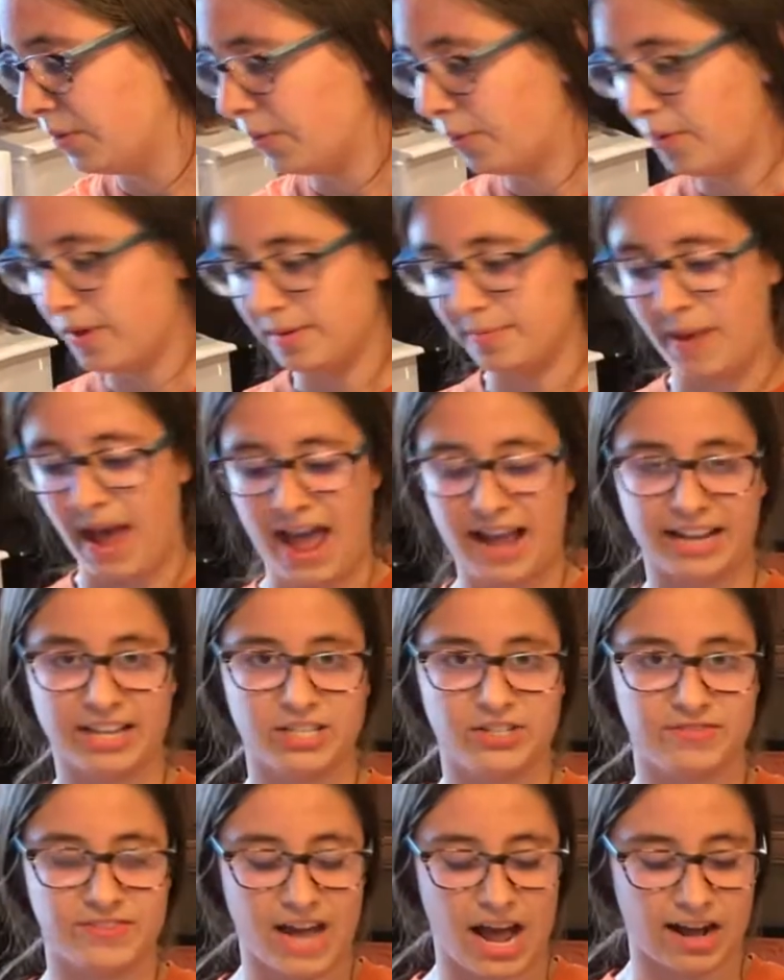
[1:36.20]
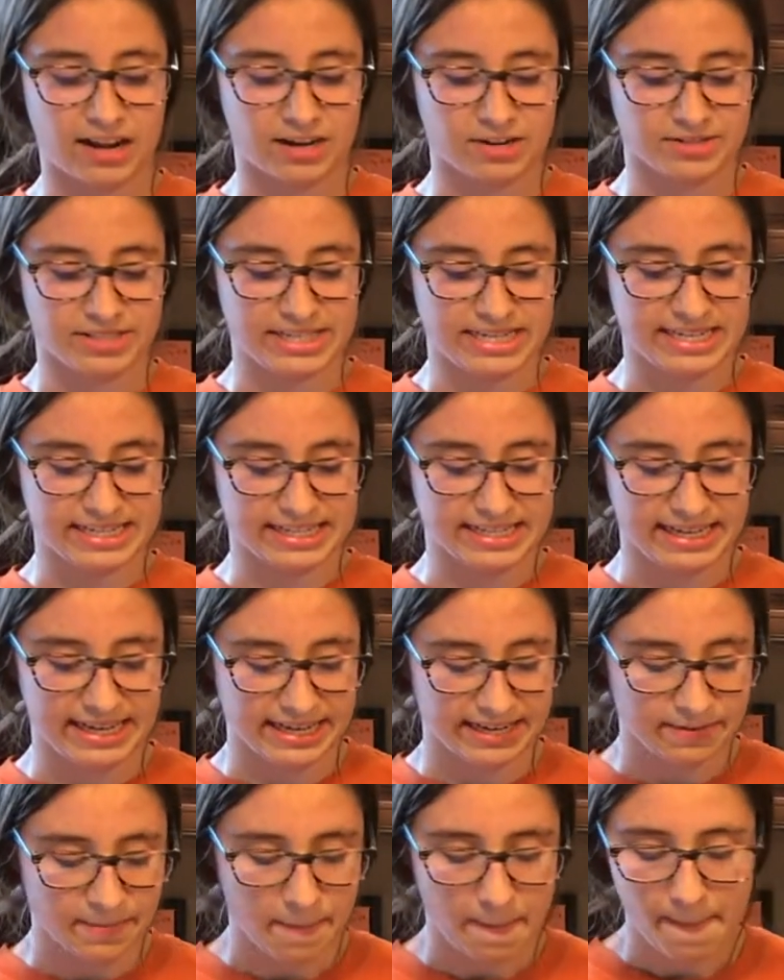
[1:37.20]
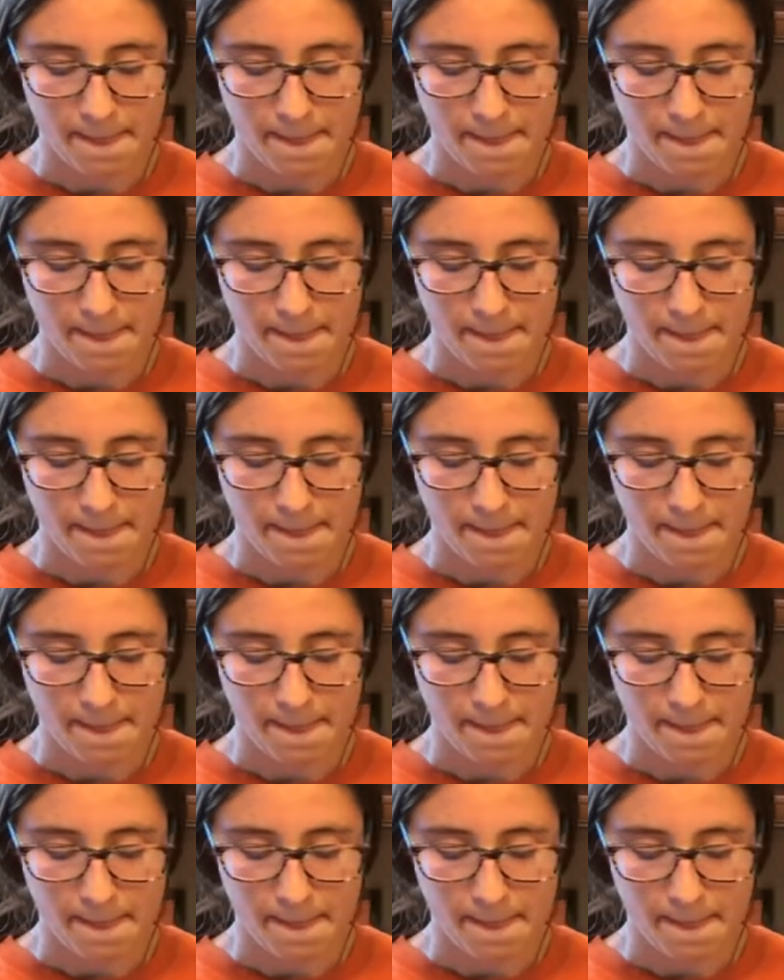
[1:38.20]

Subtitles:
1 package of taco seasoning,